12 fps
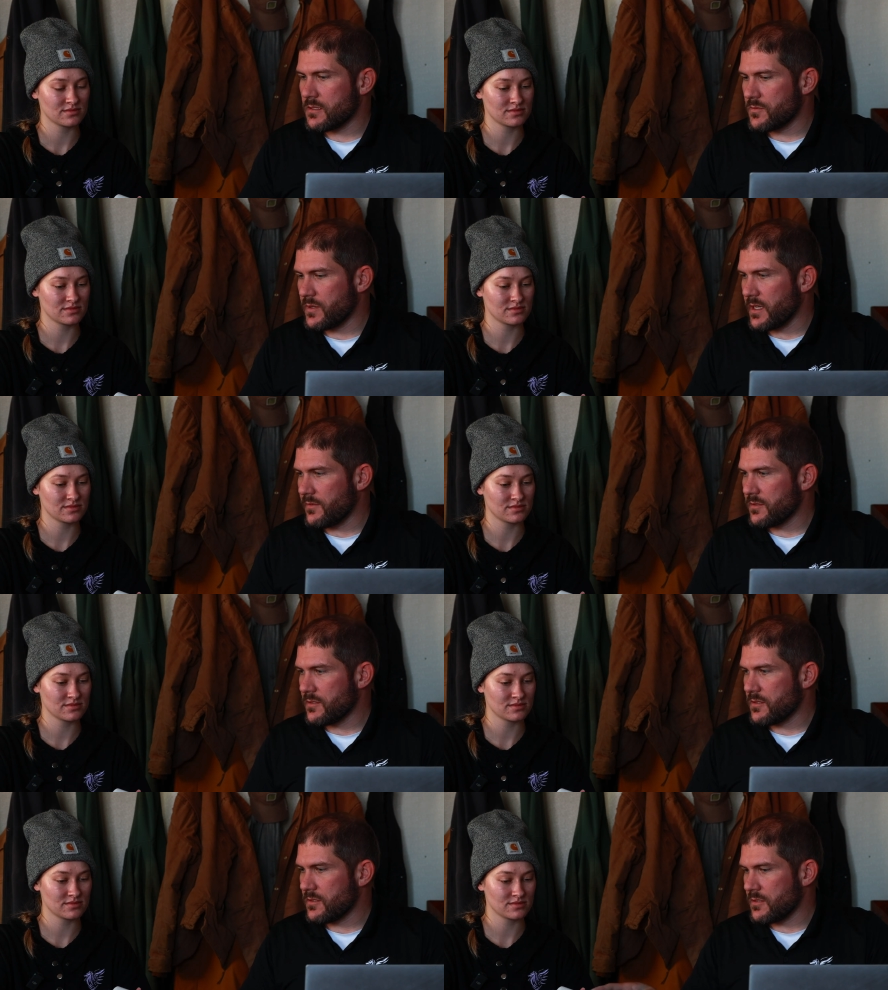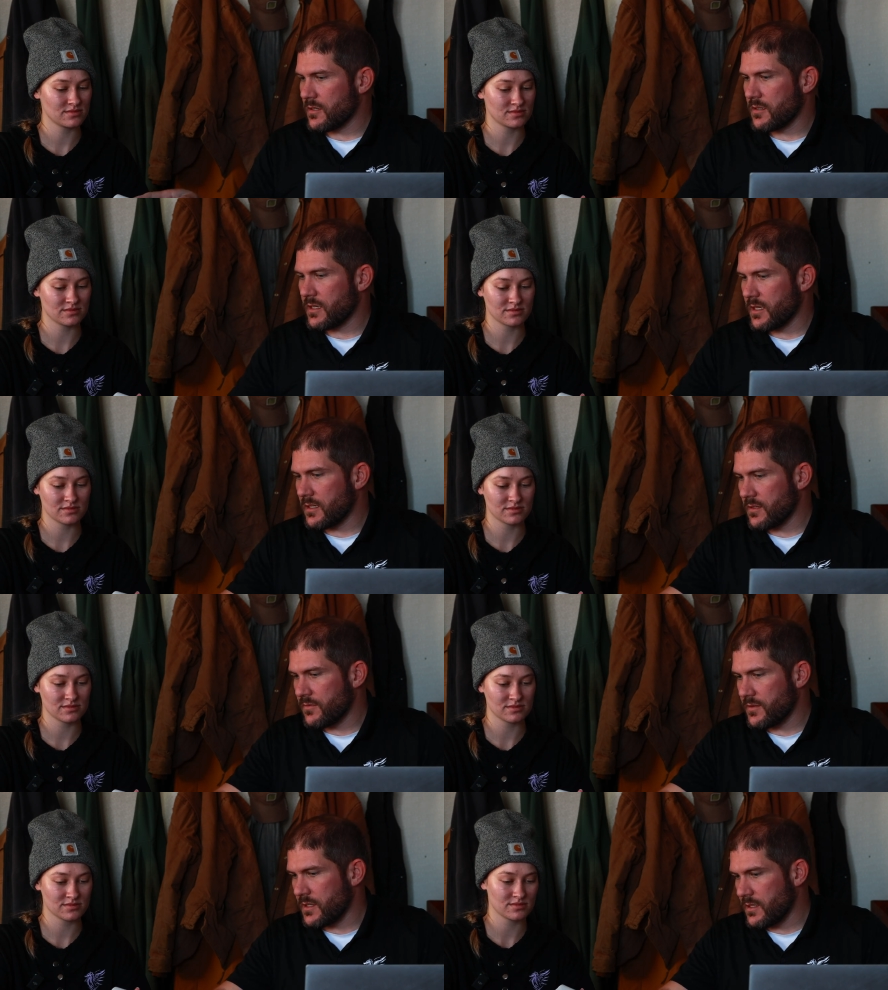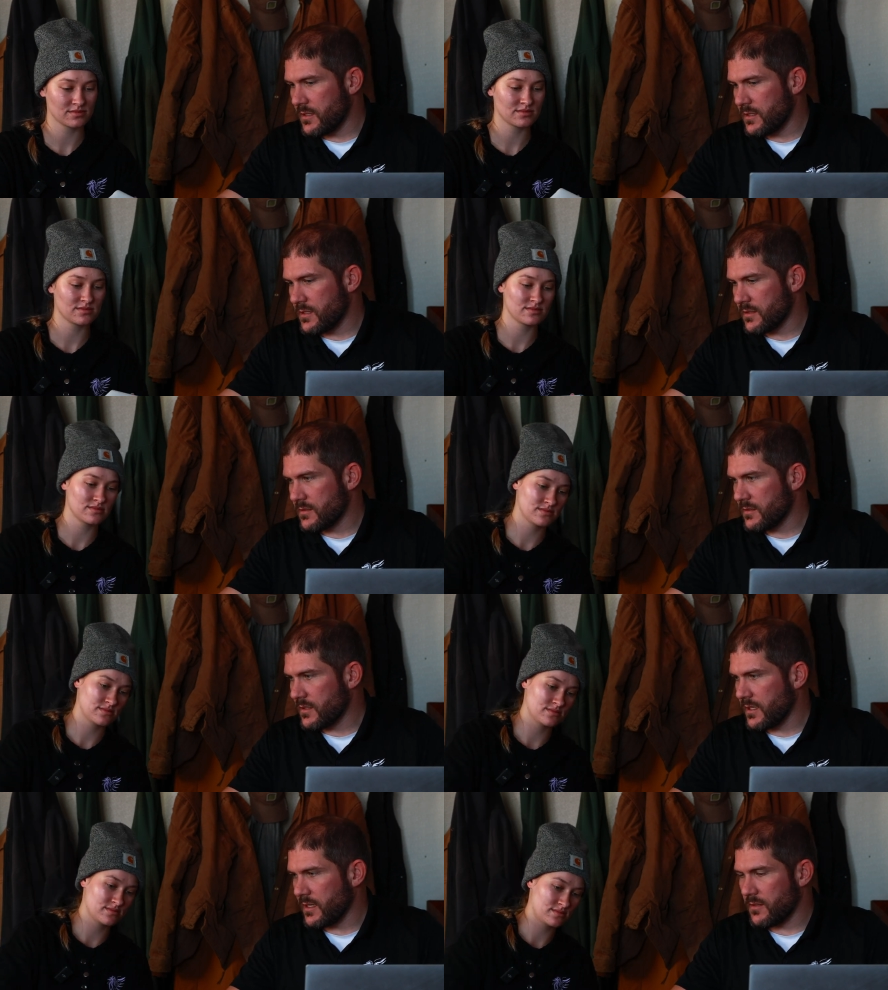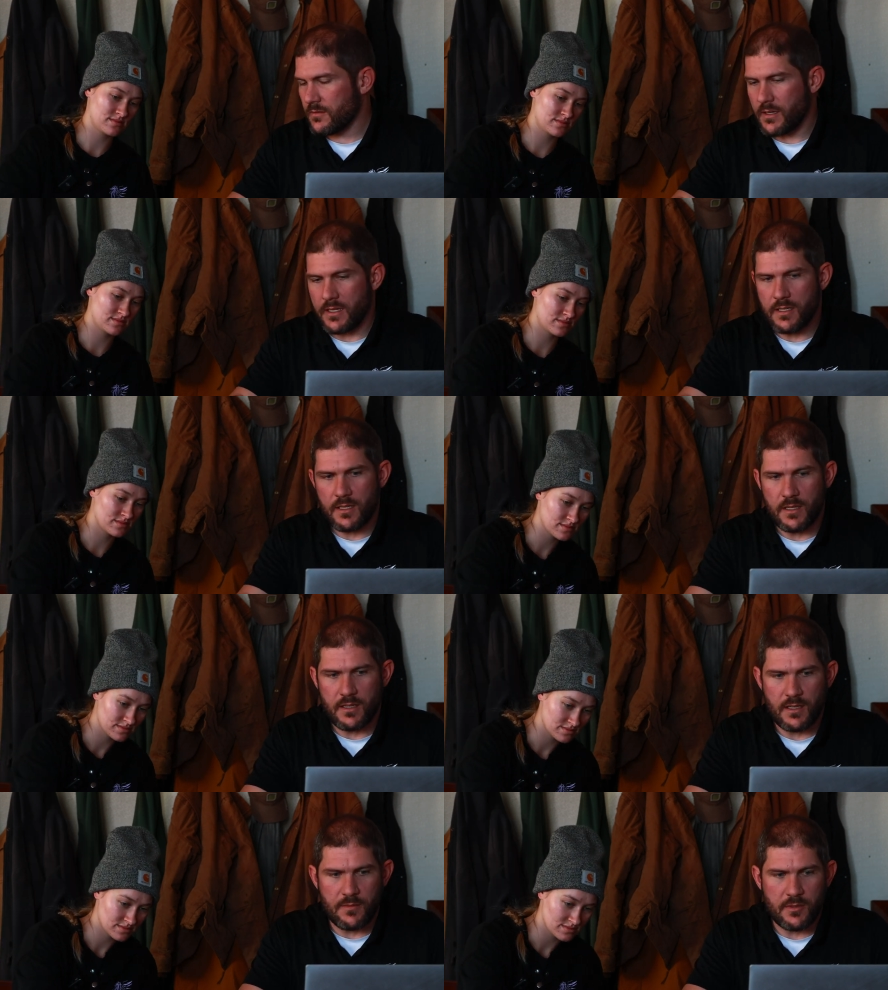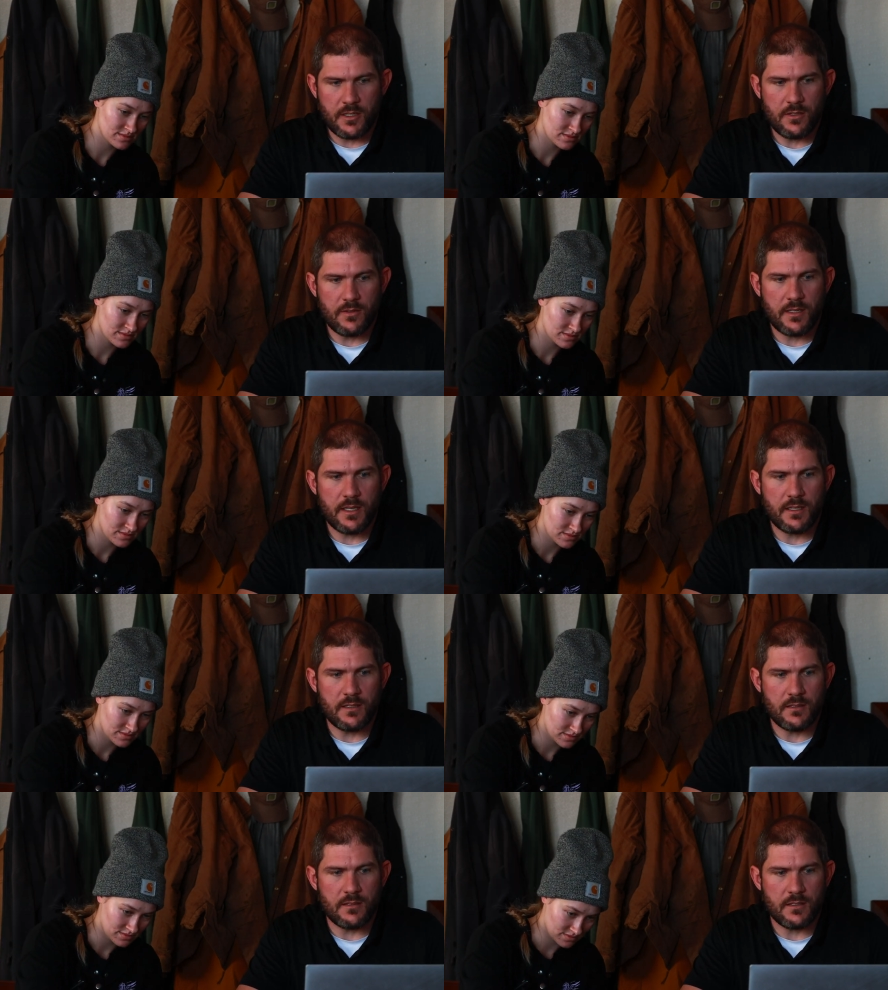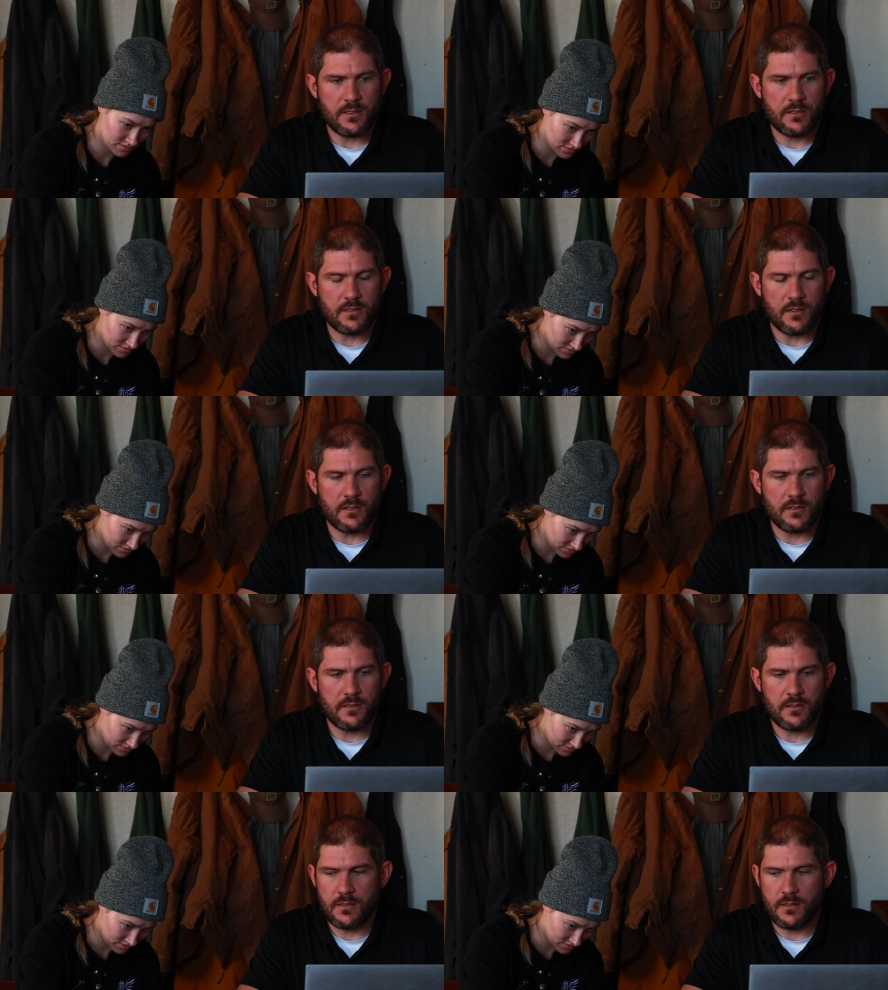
Speaker 1: is we have to start getting the feed in here and get it ready, and then I'm going to go ahead and click start.